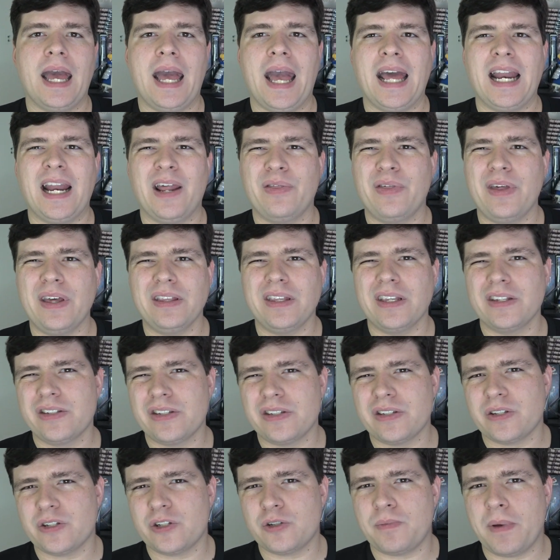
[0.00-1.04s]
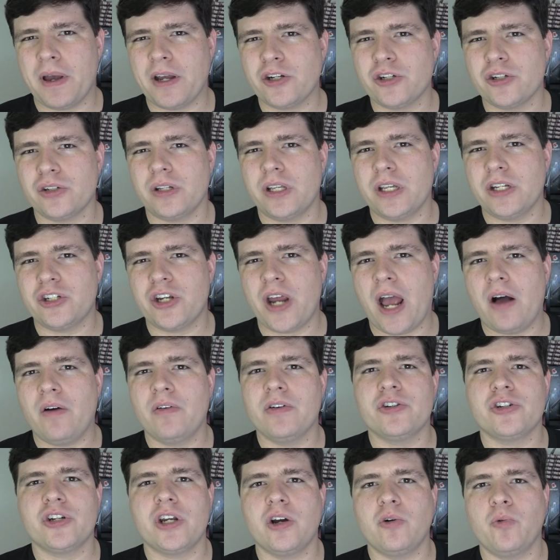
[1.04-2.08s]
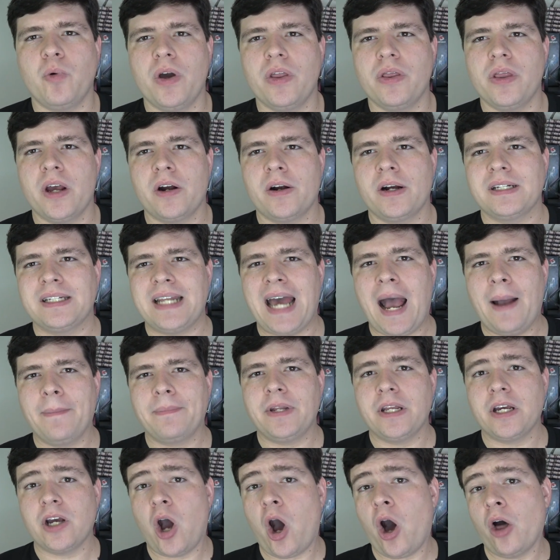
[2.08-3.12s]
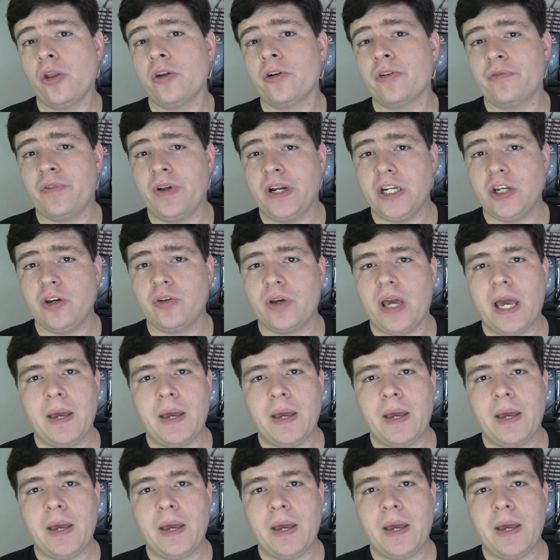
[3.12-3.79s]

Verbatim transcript: And I think this is especially challenging when they're adapting other video